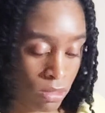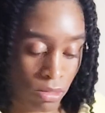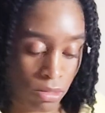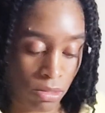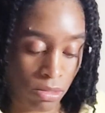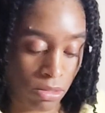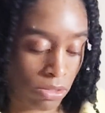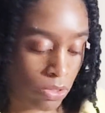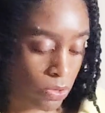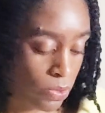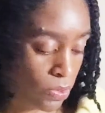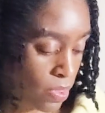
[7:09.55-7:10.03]

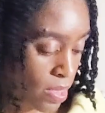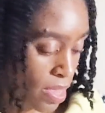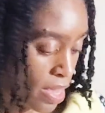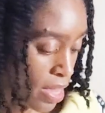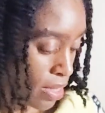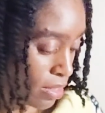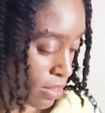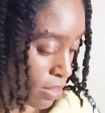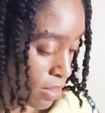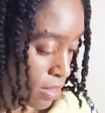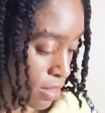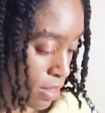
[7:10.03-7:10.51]
So
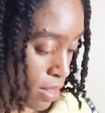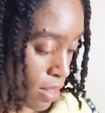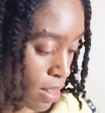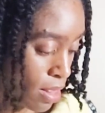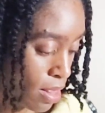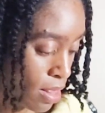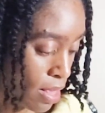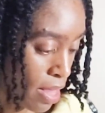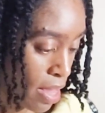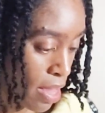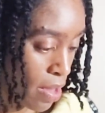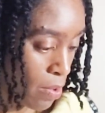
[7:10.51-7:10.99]
that's
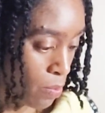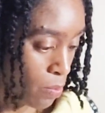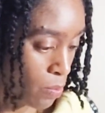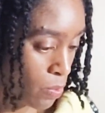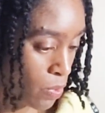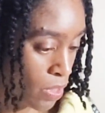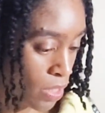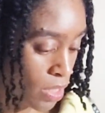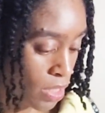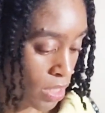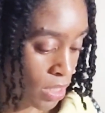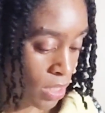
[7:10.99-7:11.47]
that
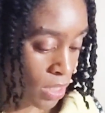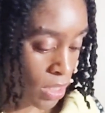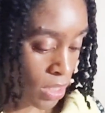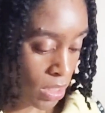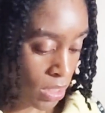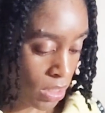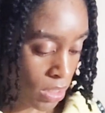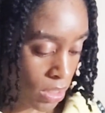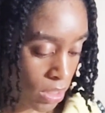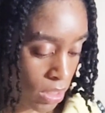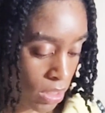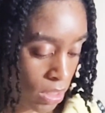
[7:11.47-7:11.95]
one.
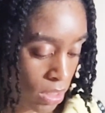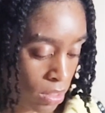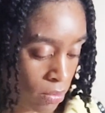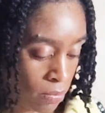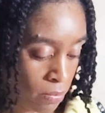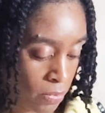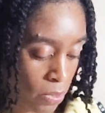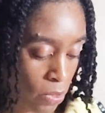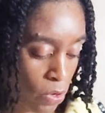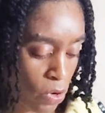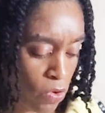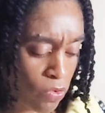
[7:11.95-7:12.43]

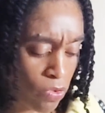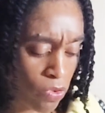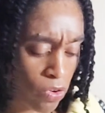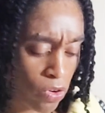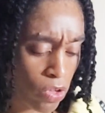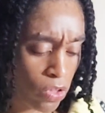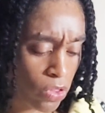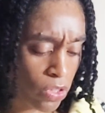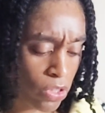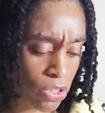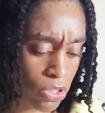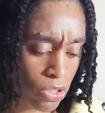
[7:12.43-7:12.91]
But
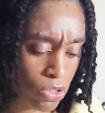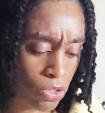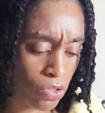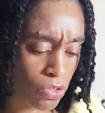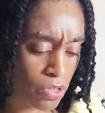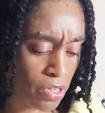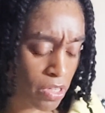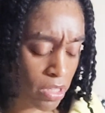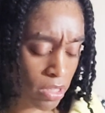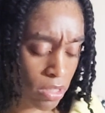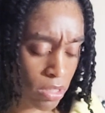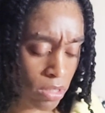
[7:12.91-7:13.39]
overall, the
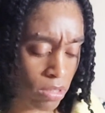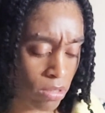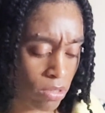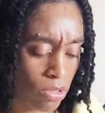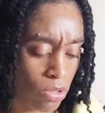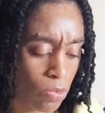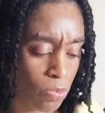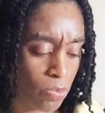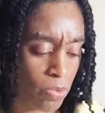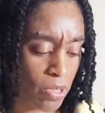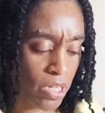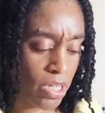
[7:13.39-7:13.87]
story is
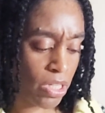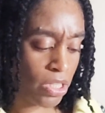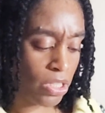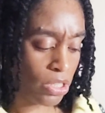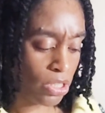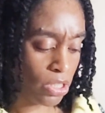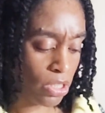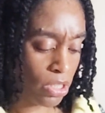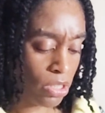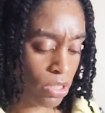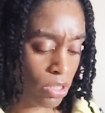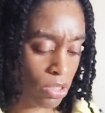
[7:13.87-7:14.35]
still pretty
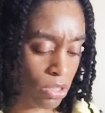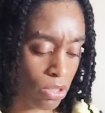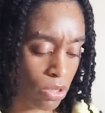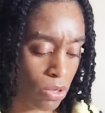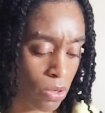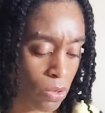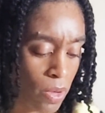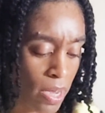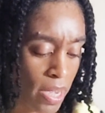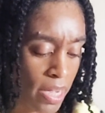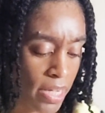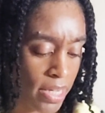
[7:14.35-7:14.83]
good,
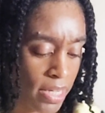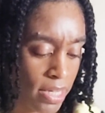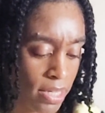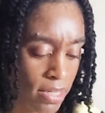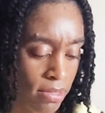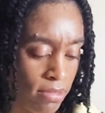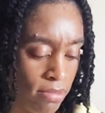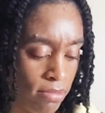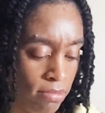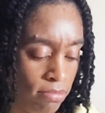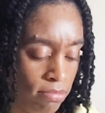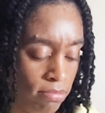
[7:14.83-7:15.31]
so I
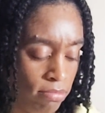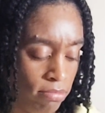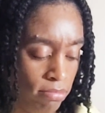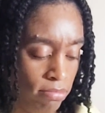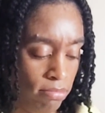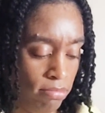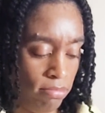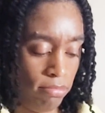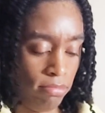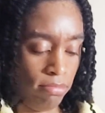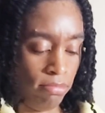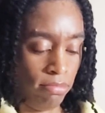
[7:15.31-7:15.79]
can
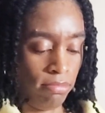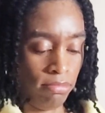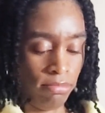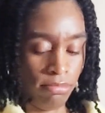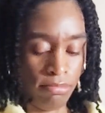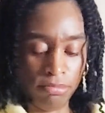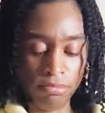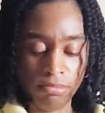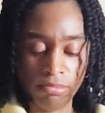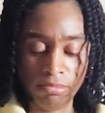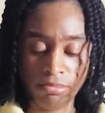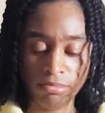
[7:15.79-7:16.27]

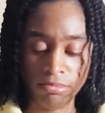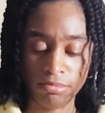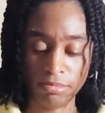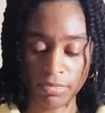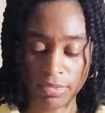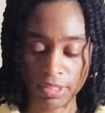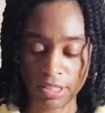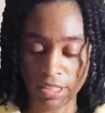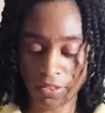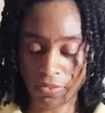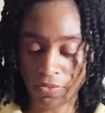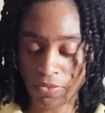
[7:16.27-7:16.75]

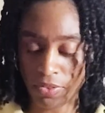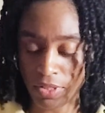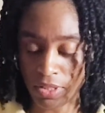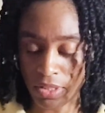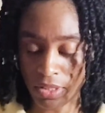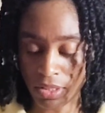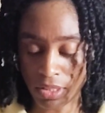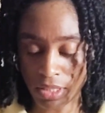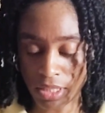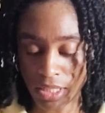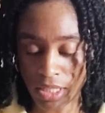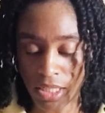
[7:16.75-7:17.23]

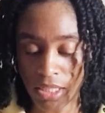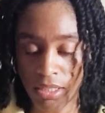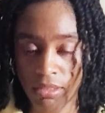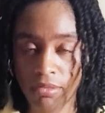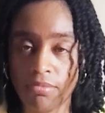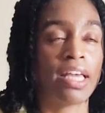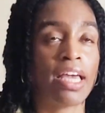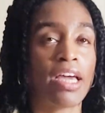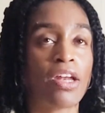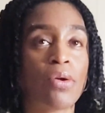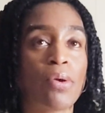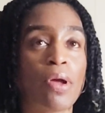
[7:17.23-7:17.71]
definitely,
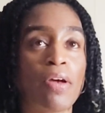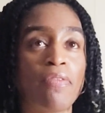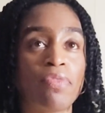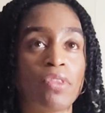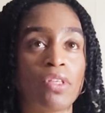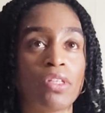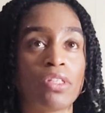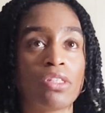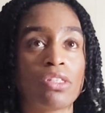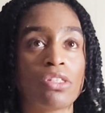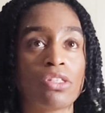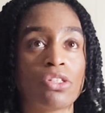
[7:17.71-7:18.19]
I don't have
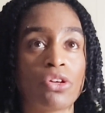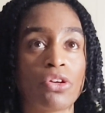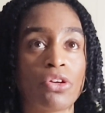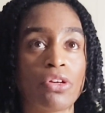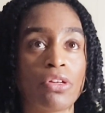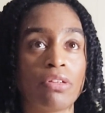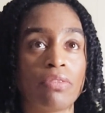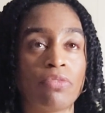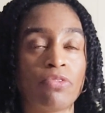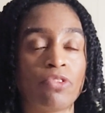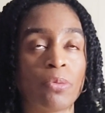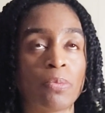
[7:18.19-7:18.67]
to
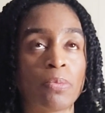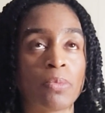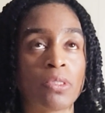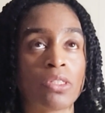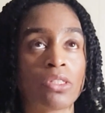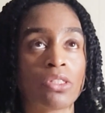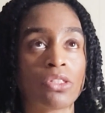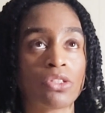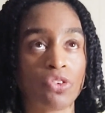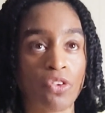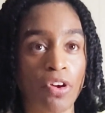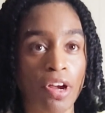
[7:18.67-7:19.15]
start from
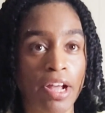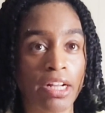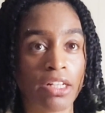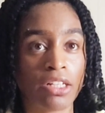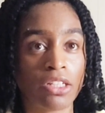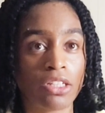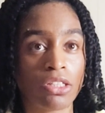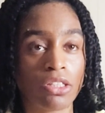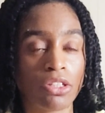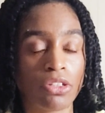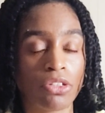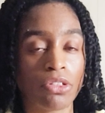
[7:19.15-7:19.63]

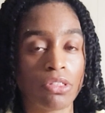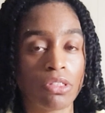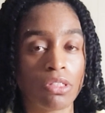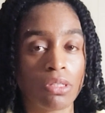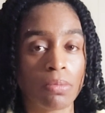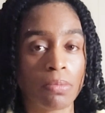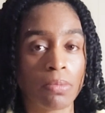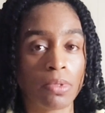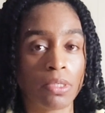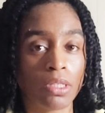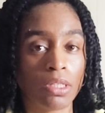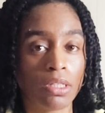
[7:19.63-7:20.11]
scratch. There's
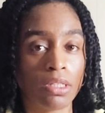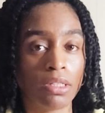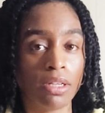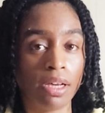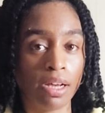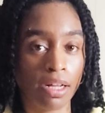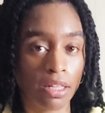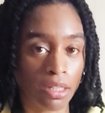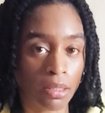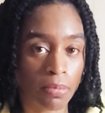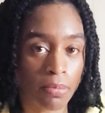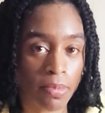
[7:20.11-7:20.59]
some good
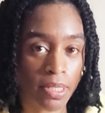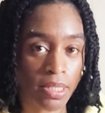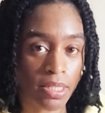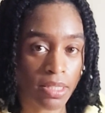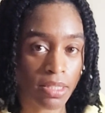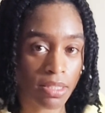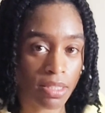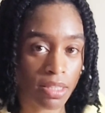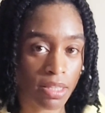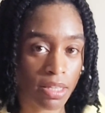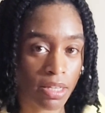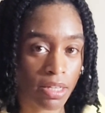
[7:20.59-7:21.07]

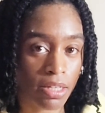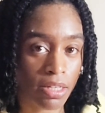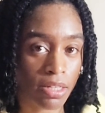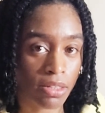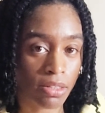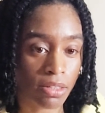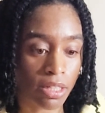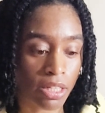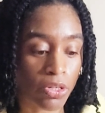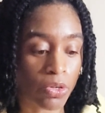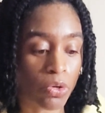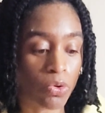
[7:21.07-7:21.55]
elements there.
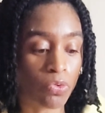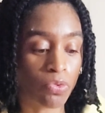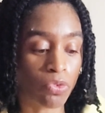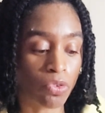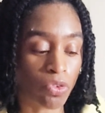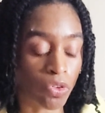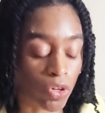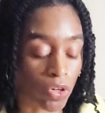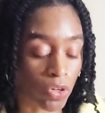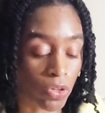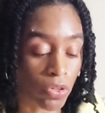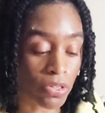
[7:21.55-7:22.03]
Like,
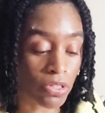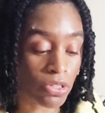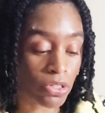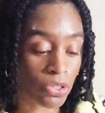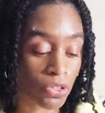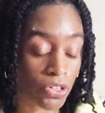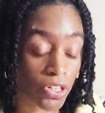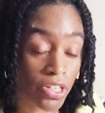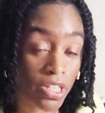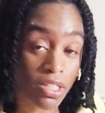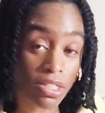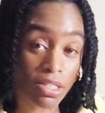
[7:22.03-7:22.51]
overall the
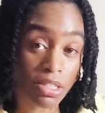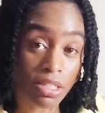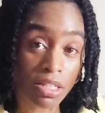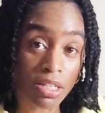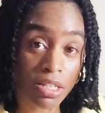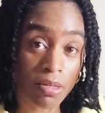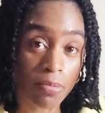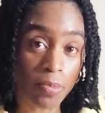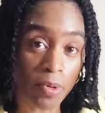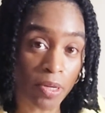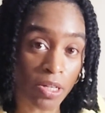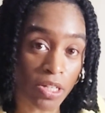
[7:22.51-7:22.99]
story is
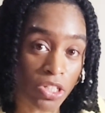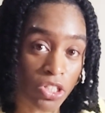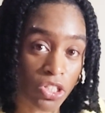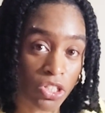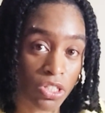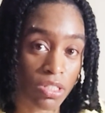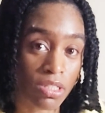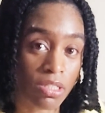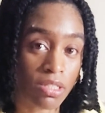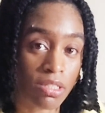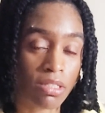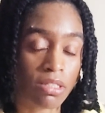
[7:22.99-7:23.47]
good, but it's
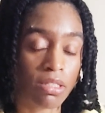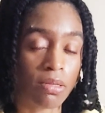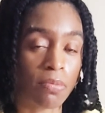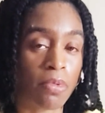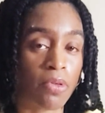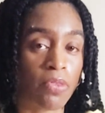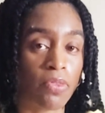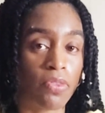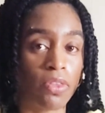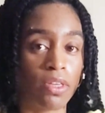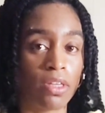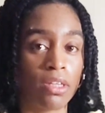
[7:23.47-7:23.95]
just some
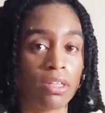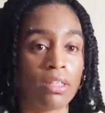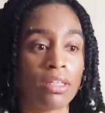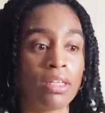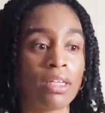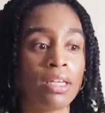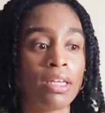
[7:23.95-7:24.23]
of the